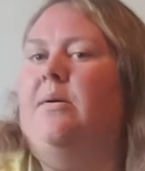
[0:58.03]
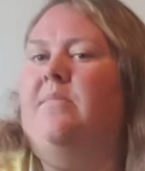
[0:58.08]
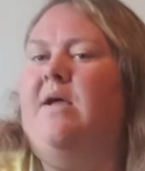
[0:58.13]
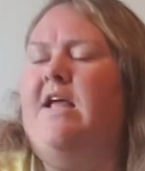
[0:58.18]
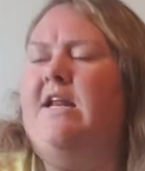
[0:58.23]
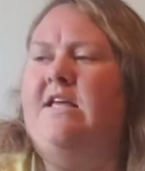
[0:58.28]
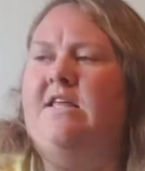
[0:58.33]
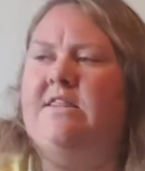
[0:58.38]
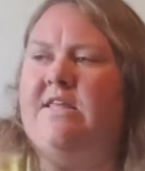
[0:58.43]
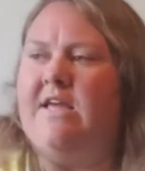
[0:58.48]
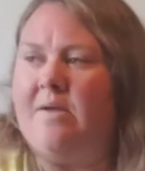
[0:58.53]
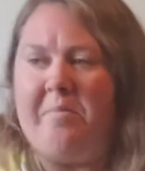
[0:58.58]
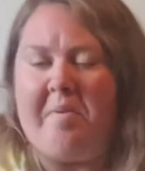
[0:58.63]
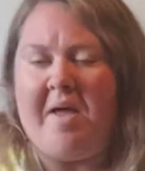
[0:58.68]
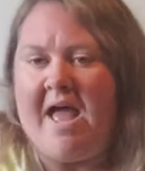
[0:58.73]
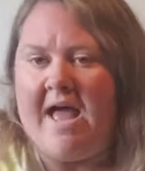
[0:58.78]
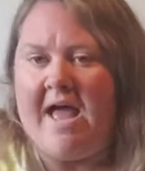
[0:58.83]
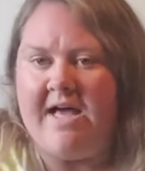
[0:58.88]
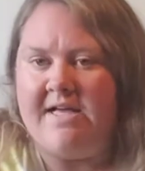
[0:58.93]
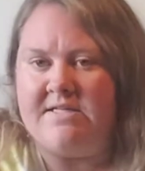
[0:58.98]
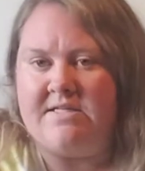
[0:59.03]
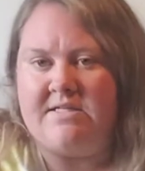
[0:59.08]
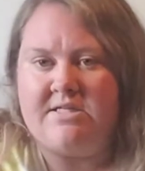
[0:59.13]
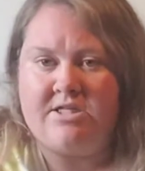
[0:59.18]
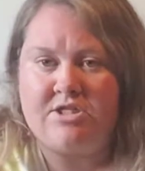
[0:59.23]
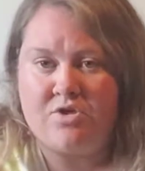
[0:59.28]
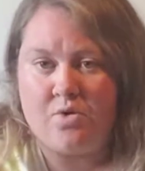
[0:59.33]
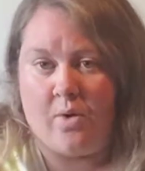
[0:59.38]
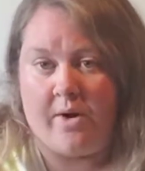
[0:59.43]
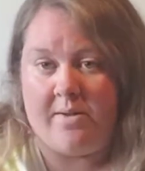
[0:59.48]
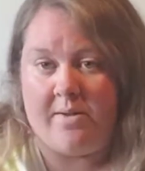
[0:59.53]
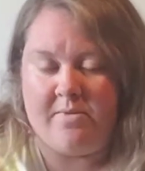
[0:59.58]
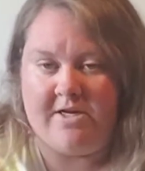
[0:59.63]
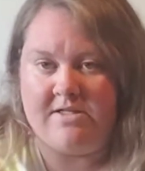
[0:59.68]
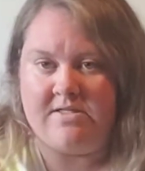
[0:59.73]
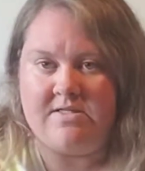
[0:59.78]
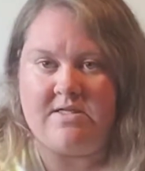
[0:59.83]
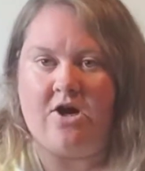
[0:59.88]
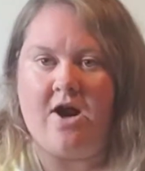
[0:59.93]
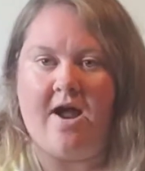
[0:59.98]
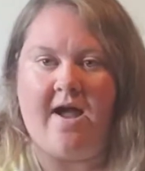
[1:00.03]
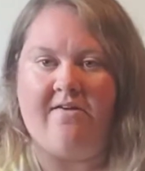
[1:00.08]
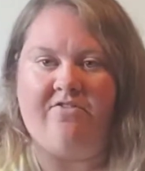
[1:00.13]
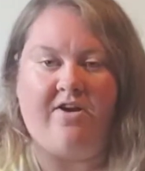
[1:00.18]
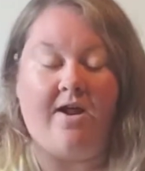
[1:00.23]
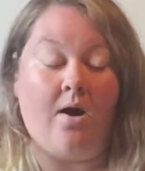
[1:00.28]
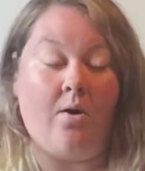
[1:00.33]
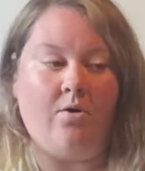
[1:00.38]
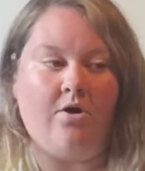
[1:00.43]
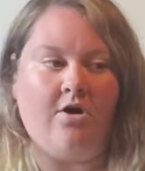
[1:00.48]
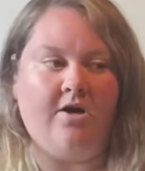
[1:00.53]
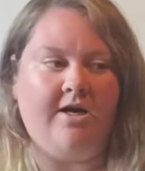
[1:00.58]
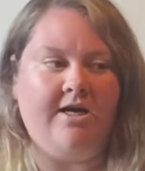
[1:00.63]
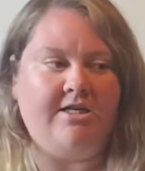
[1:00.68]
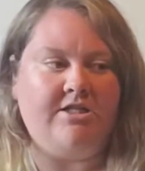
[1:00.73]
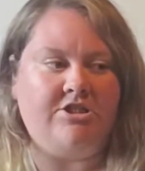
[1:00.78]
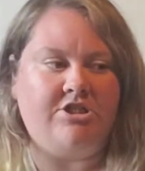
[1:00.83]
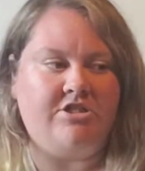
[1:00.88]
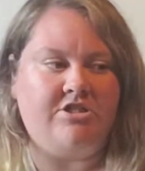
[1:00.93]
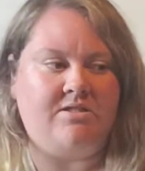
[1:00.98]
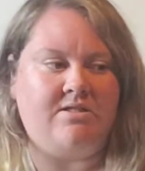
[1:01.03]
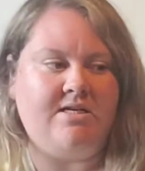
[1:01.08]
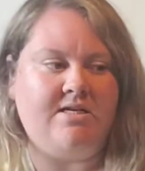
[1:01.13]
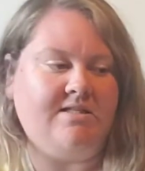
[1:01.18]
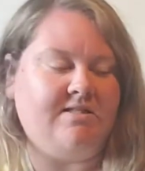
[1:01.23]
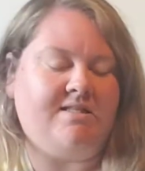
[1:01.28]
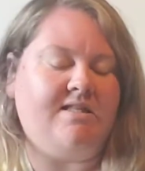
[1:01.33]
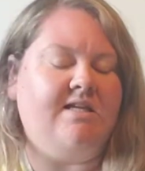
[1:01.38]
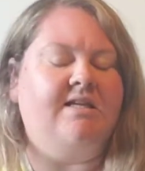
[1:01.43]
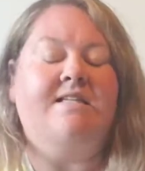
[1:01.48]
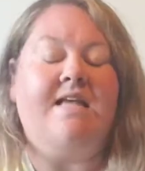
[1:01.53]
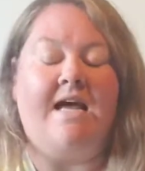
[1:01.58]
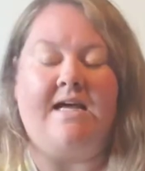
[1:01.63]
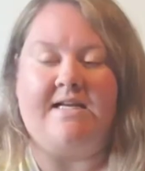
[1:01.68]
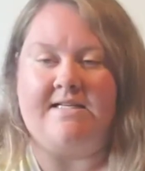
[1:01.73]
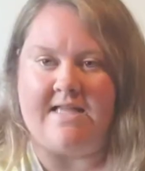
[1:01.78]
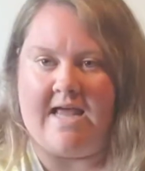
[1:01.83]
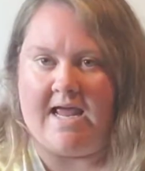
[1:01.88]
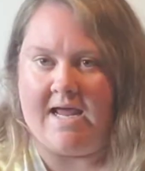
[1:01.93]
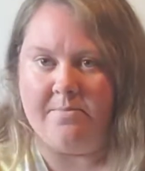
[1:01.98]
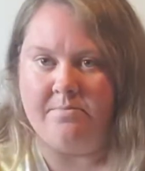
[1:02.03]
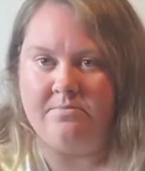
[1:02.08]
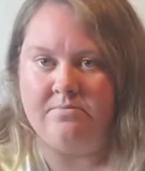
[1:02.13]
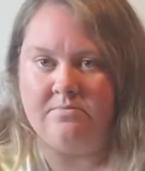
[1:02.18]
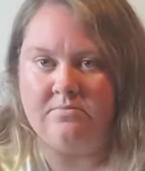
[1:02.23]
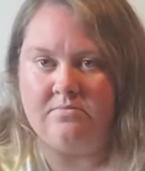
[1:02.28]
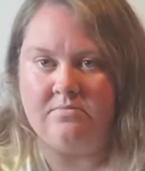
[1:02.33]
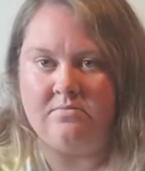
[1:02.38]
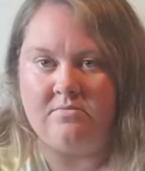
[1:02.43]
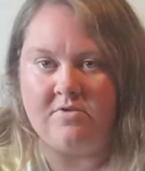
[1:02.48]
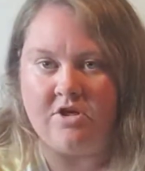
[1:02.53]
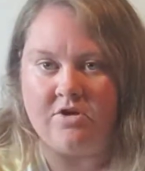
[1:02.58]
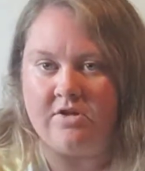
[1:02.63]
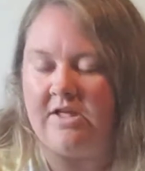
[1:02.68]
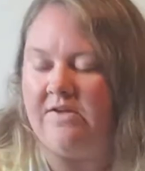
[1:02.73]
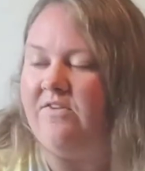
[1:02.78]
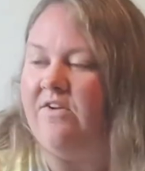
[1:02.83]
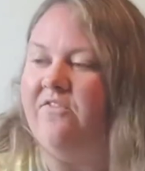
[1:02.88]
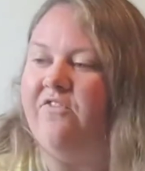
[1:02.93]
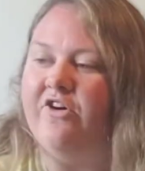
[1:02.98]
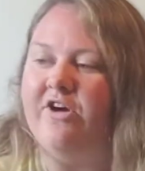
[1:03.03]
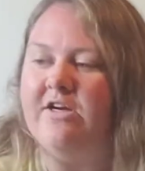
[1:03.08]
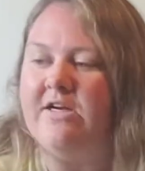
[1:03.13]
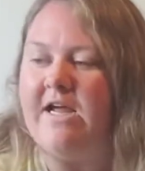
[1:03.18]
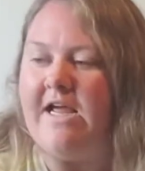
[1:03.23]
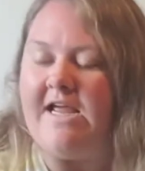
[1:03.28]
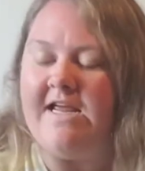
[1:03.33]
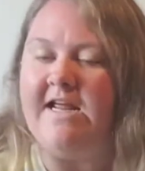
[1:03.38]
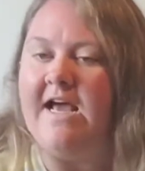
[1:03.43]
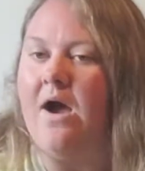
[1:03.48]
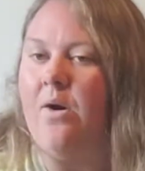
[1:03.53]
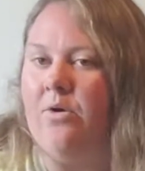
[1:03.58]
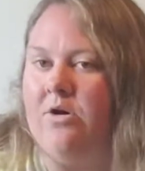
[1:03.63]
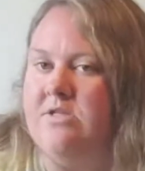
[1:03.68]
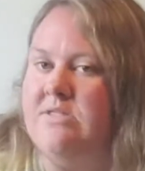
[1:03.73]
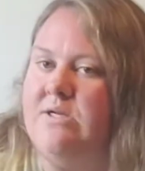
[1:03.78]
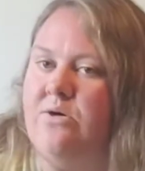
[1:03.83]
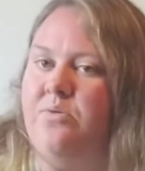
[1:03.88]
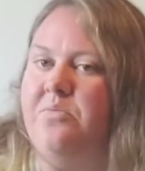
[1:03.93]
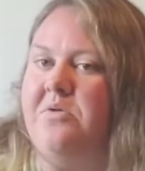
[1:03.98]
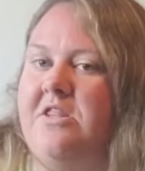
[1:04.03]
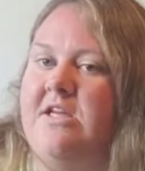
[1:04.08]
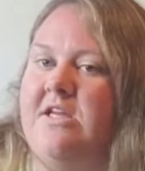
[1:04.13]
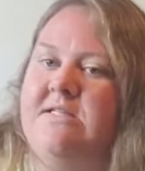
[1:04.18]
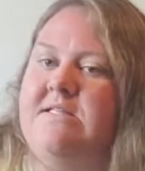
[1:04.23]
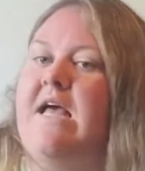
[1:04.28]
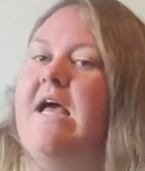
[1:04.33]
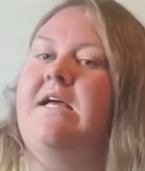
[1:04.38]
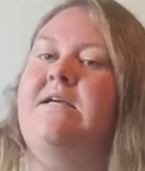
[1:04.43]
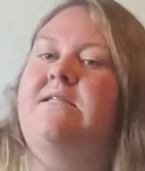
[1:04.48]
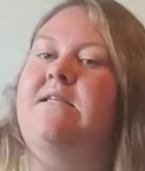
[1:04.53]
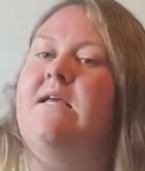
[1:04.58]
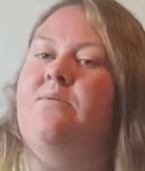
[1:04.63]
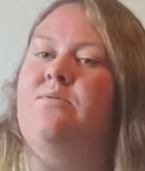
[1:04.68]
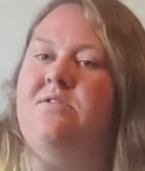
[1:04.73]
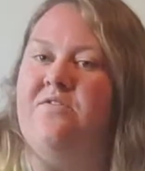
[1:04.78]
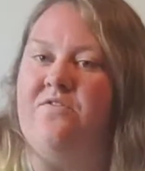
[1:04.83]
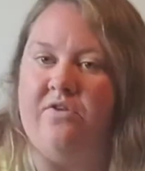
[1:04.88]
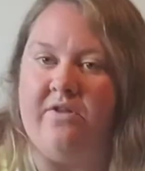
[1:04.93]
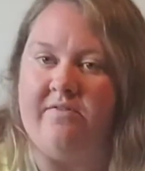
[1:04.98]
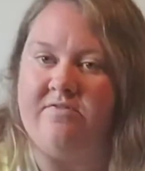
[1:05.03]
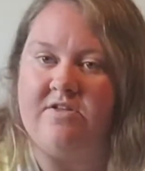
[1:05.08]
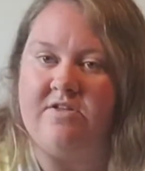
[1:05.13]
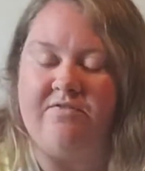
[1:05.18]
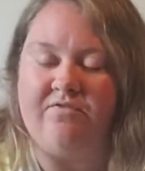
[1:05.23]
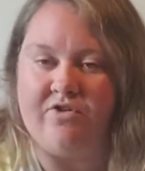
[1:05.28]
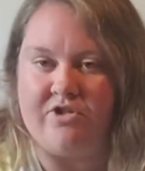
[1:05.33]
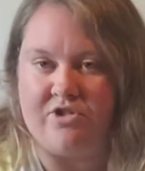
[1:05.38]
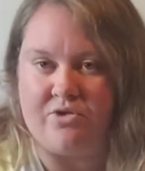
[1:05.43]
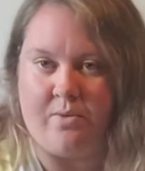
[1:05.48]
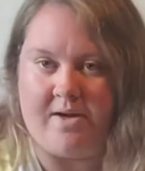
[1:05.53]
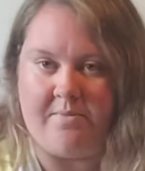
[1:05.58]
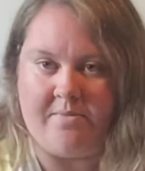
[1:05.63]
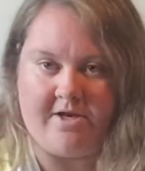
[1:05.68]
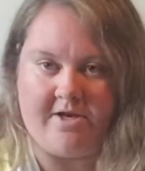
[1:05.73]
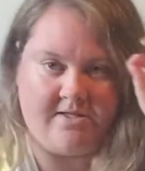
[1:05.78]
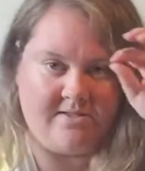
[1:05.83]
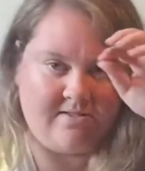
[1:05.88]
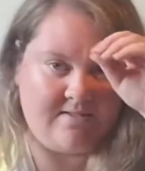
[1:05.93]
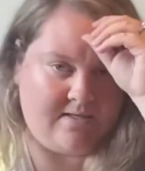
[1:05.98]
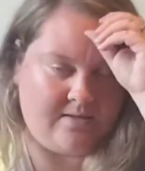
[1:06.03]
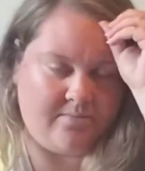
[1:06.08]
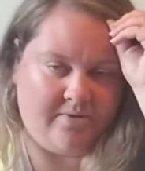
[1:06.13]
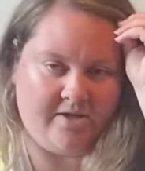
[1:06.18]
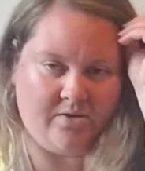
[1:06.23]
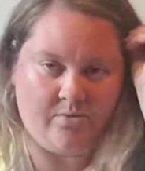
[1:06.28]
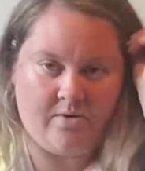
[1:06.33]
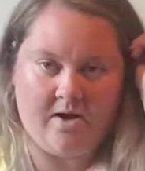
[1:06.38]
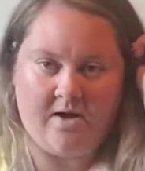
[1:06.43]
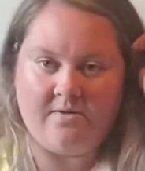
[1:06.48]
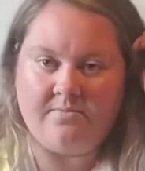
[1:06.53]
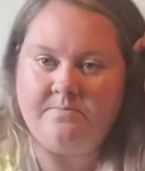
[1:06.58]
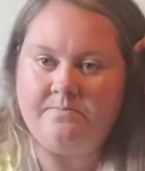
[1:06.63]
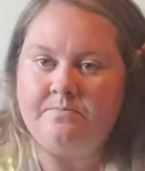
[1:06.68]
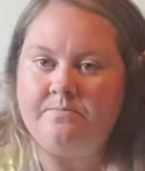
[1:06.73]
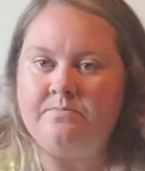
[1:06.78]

anything past 20 minutes or half an hour, it's the exact same. You can leave it in for 8 hours and it the exact same as if you left it in for 20 minutes. And I'm like, well,